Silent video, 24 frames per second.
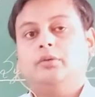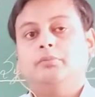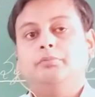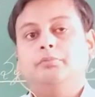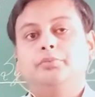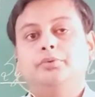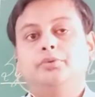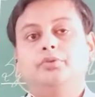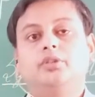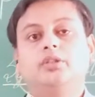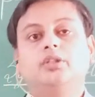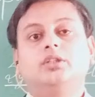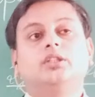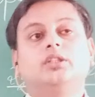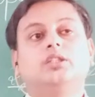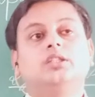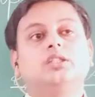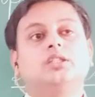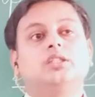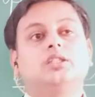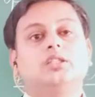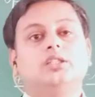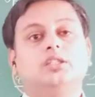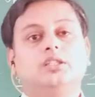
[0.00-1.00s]
computer
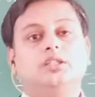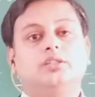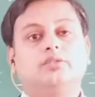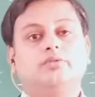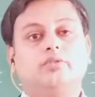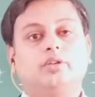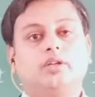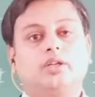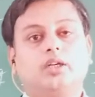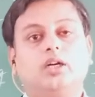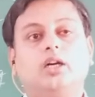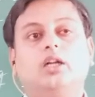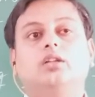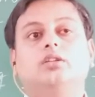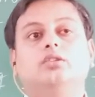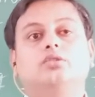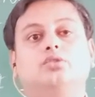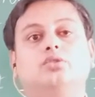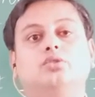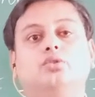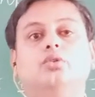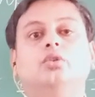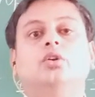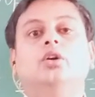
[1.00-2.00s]
does this work
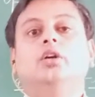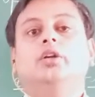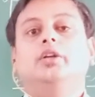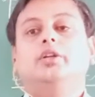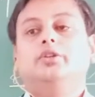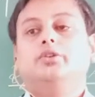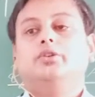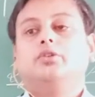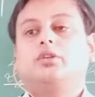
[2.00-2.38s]
also.